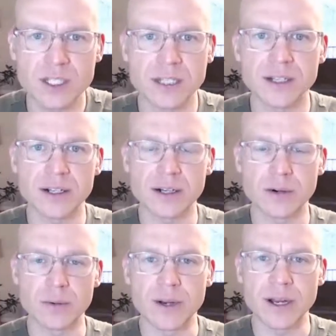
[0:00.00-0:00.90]
year
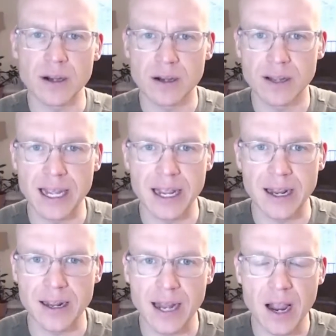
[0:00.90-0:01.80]
career,
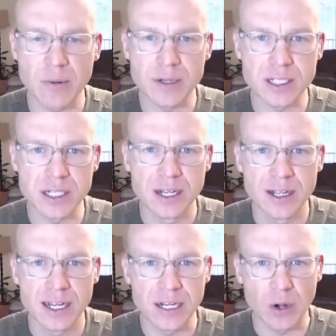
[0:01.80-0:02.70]
and I was
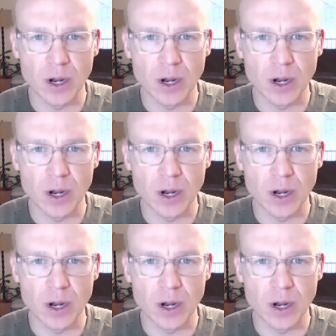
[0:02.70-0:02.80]
it. Uh,